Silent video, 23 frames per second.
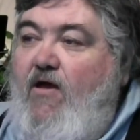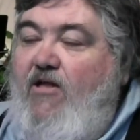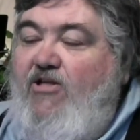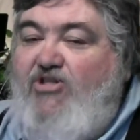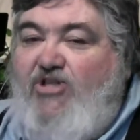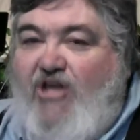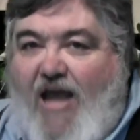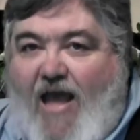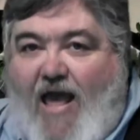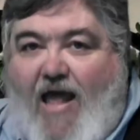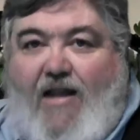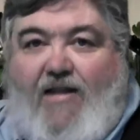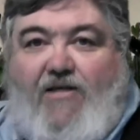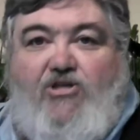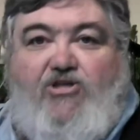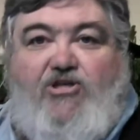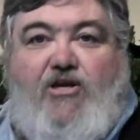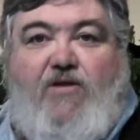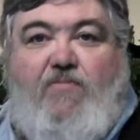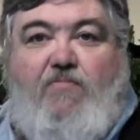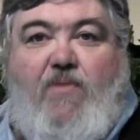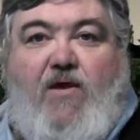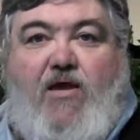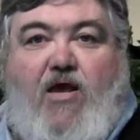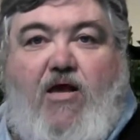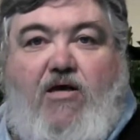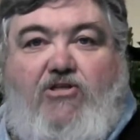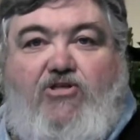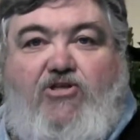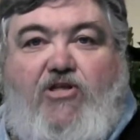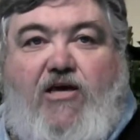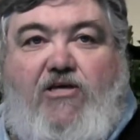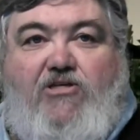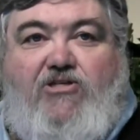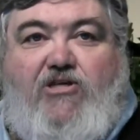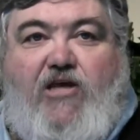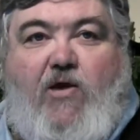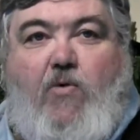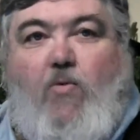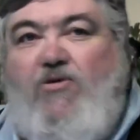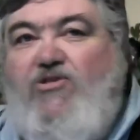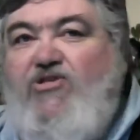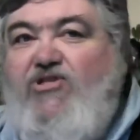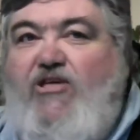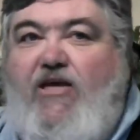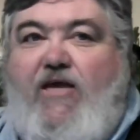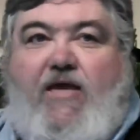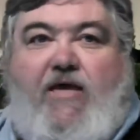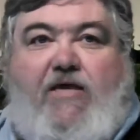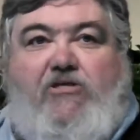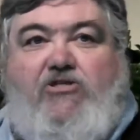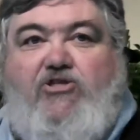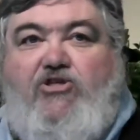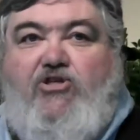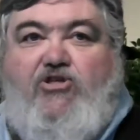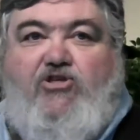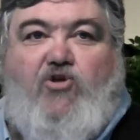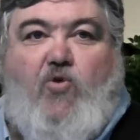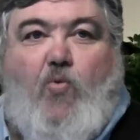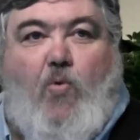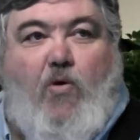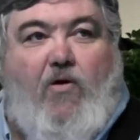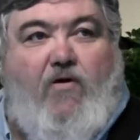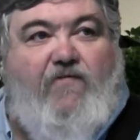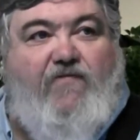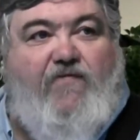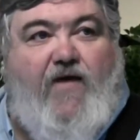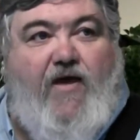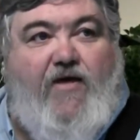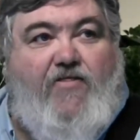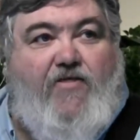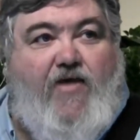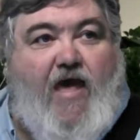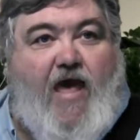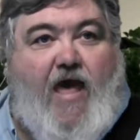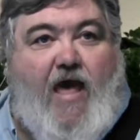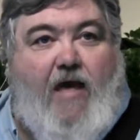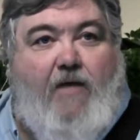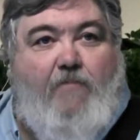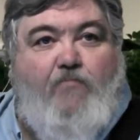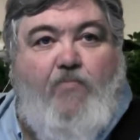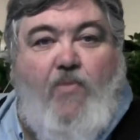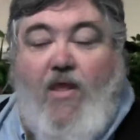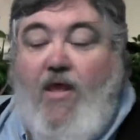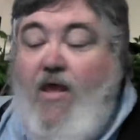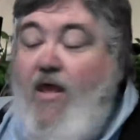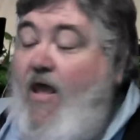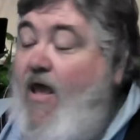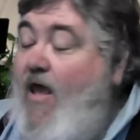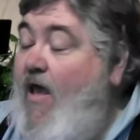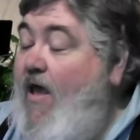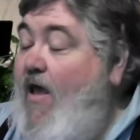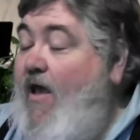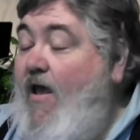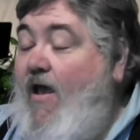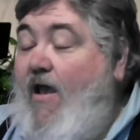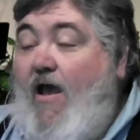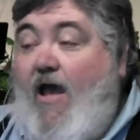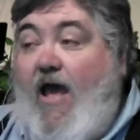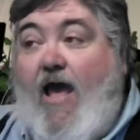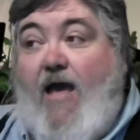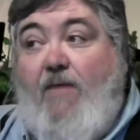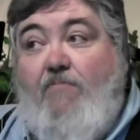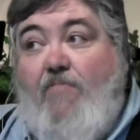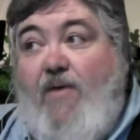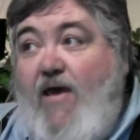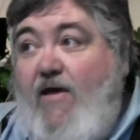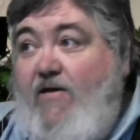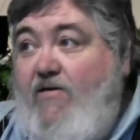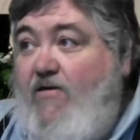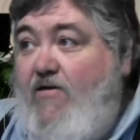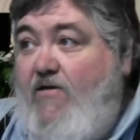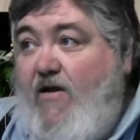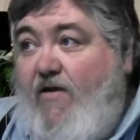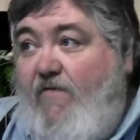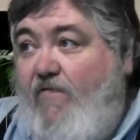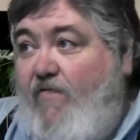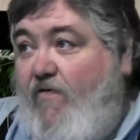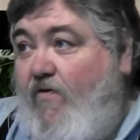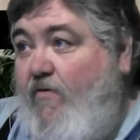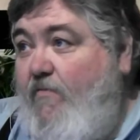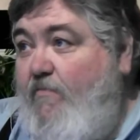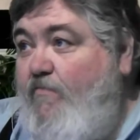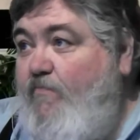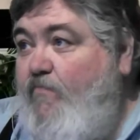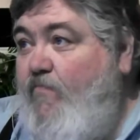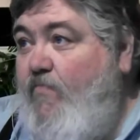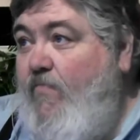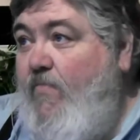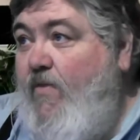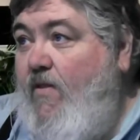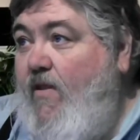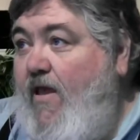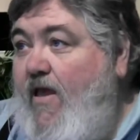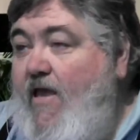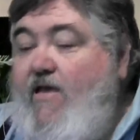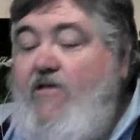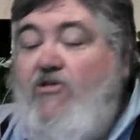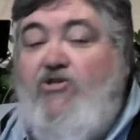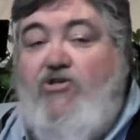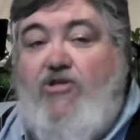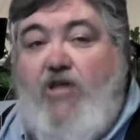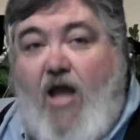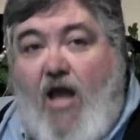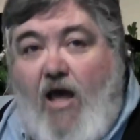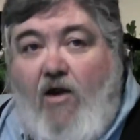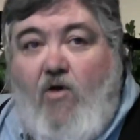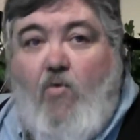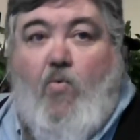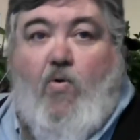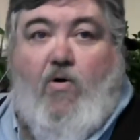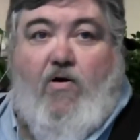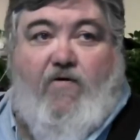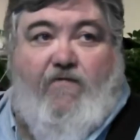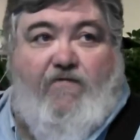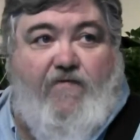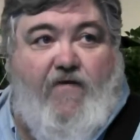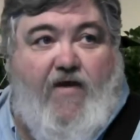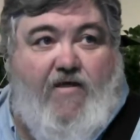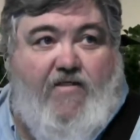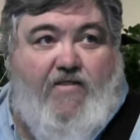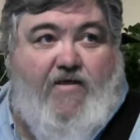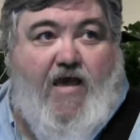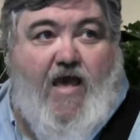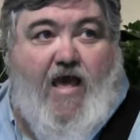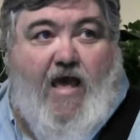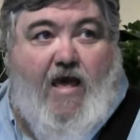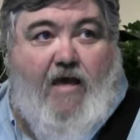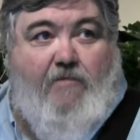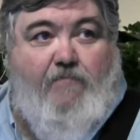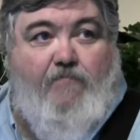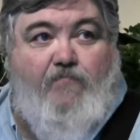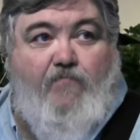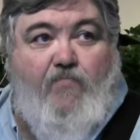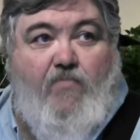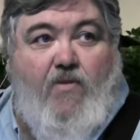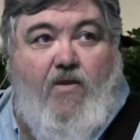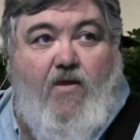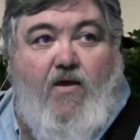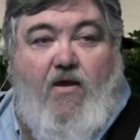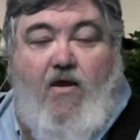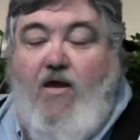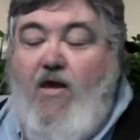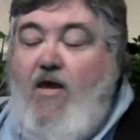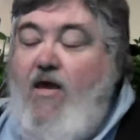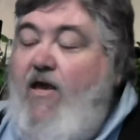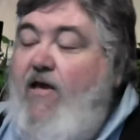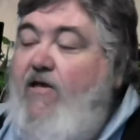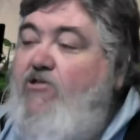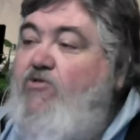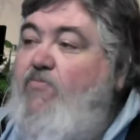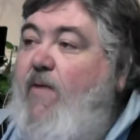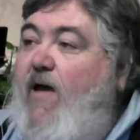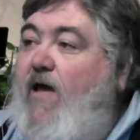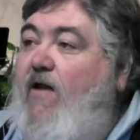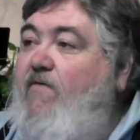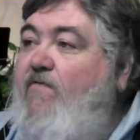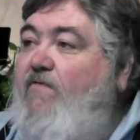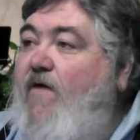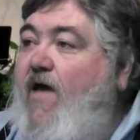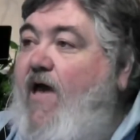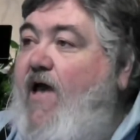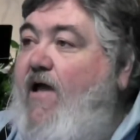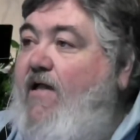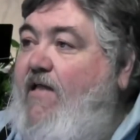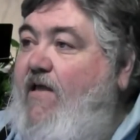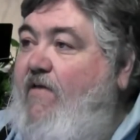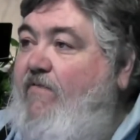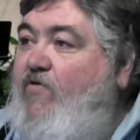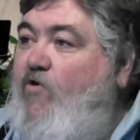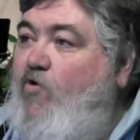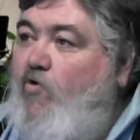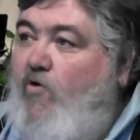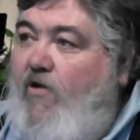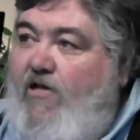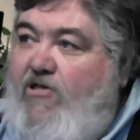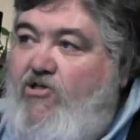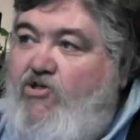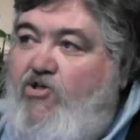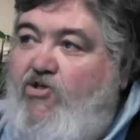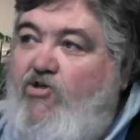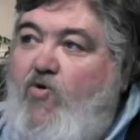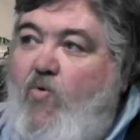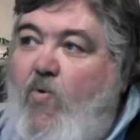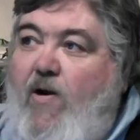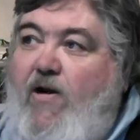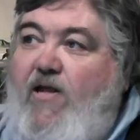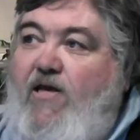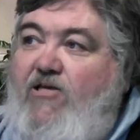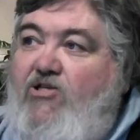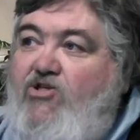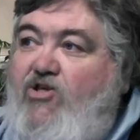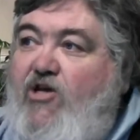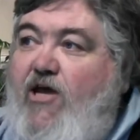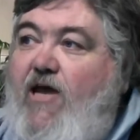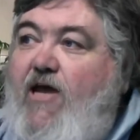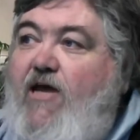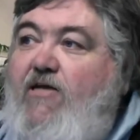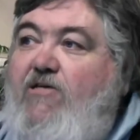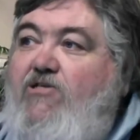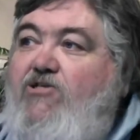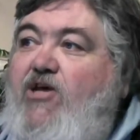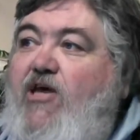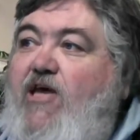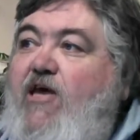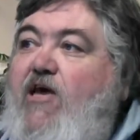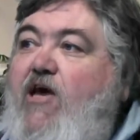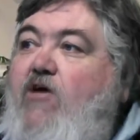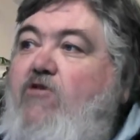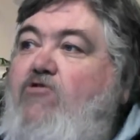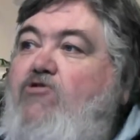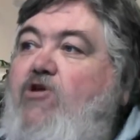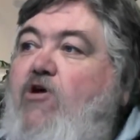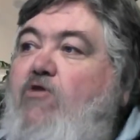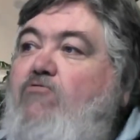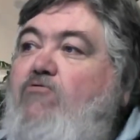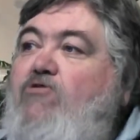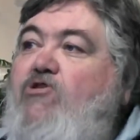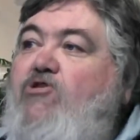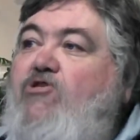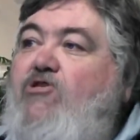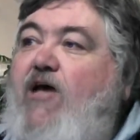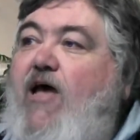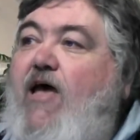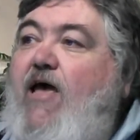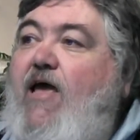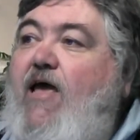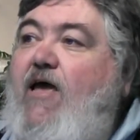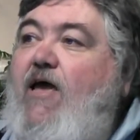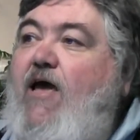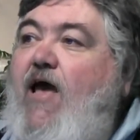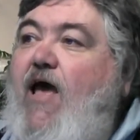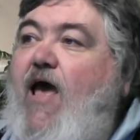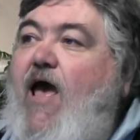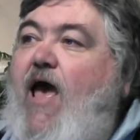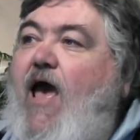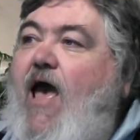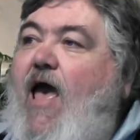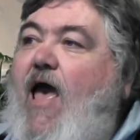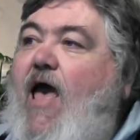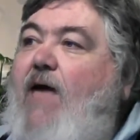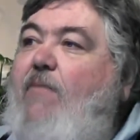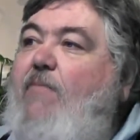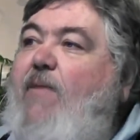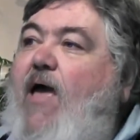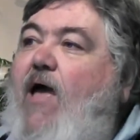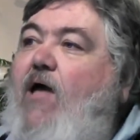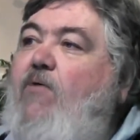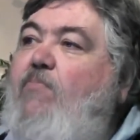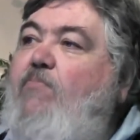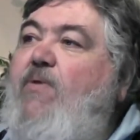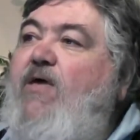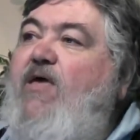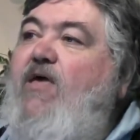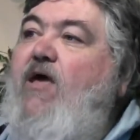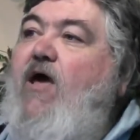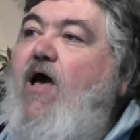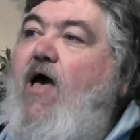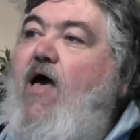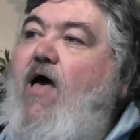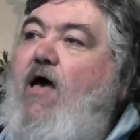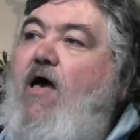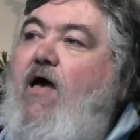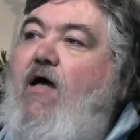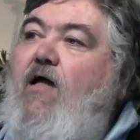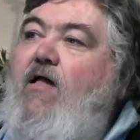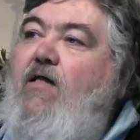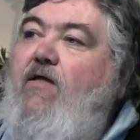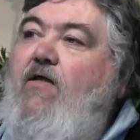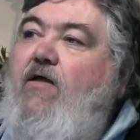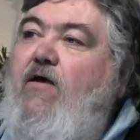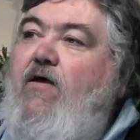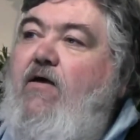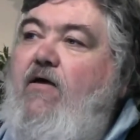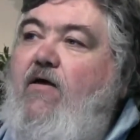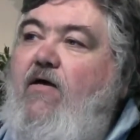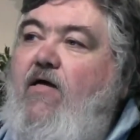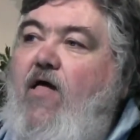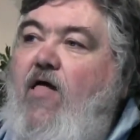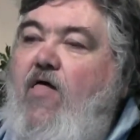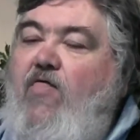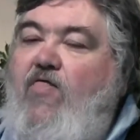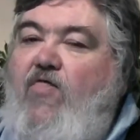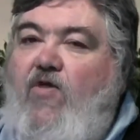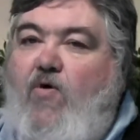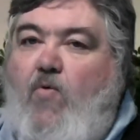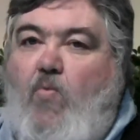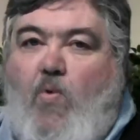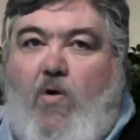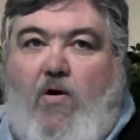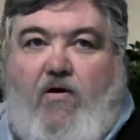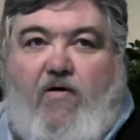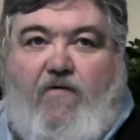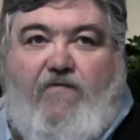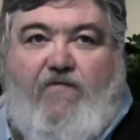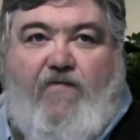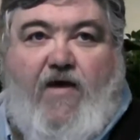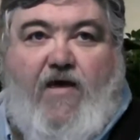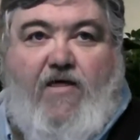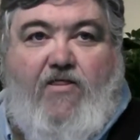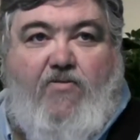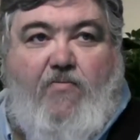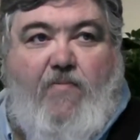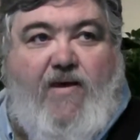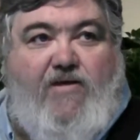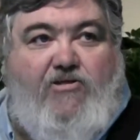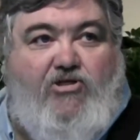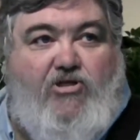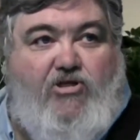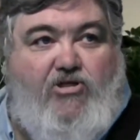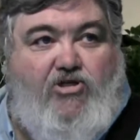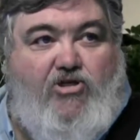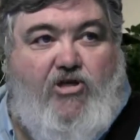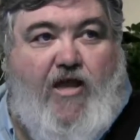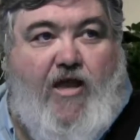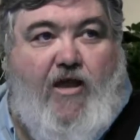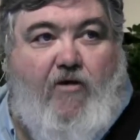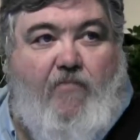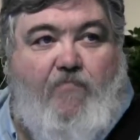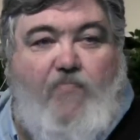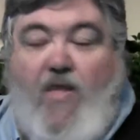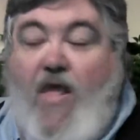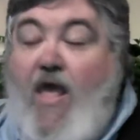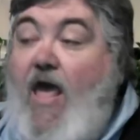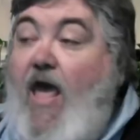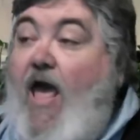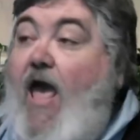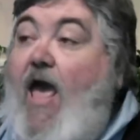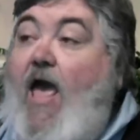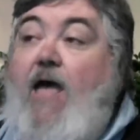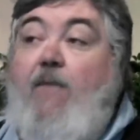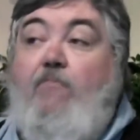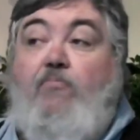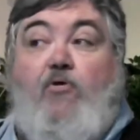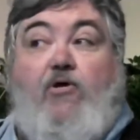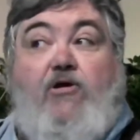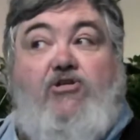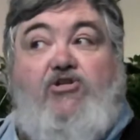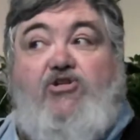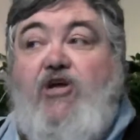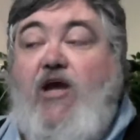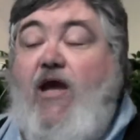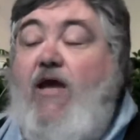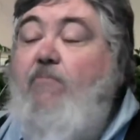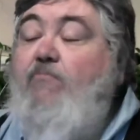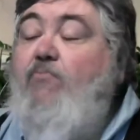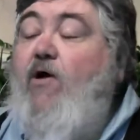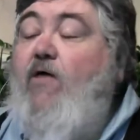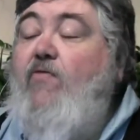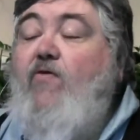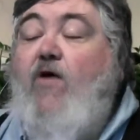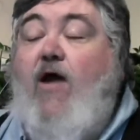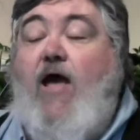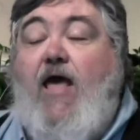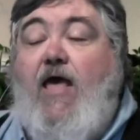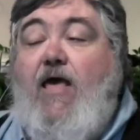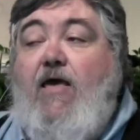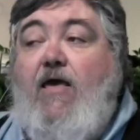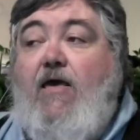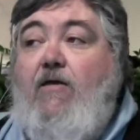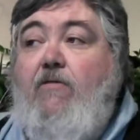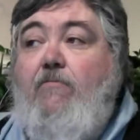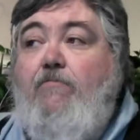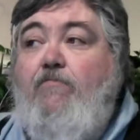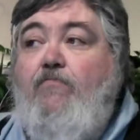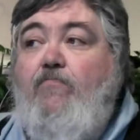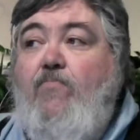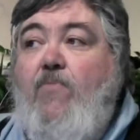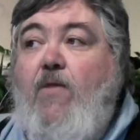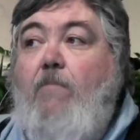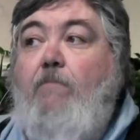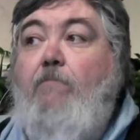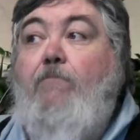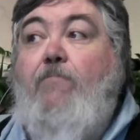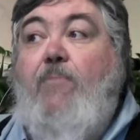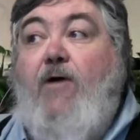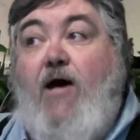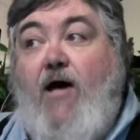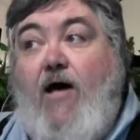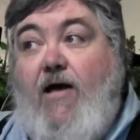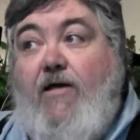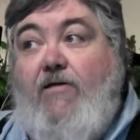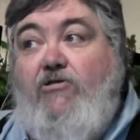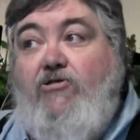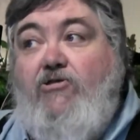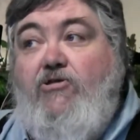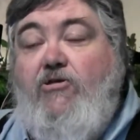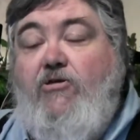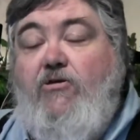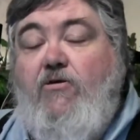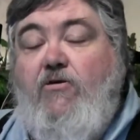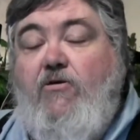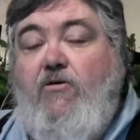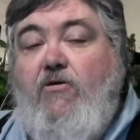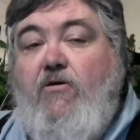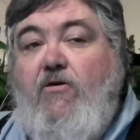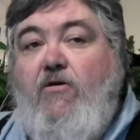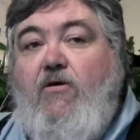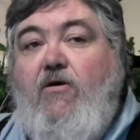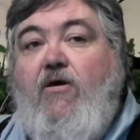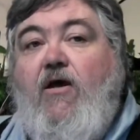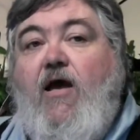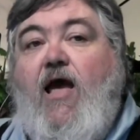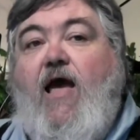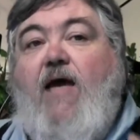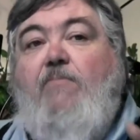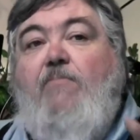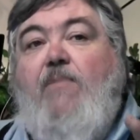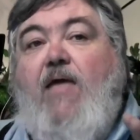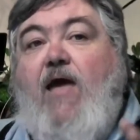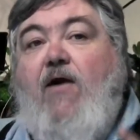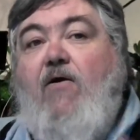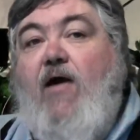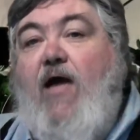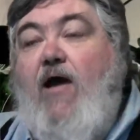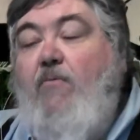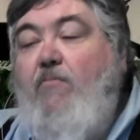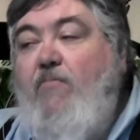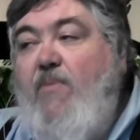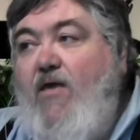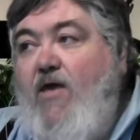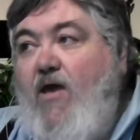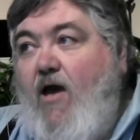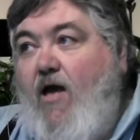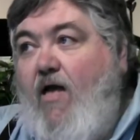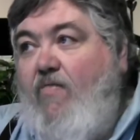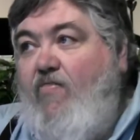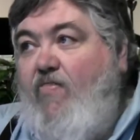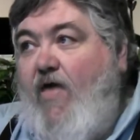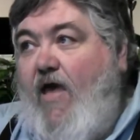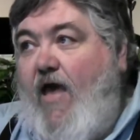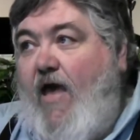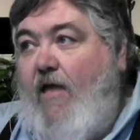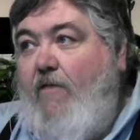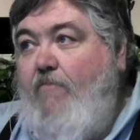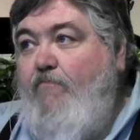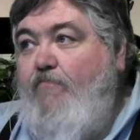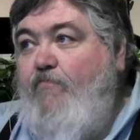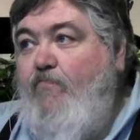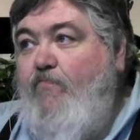challenge it because they say, well, see, he's just a word of faith guy. I beg to differ. He is not a word of faith guy. As a matter of fact, if you listen to what he says, he goes on to say, I'm out beyond the word of faith message now. I appreciate Brother Hagin, but I'm now out beyond that.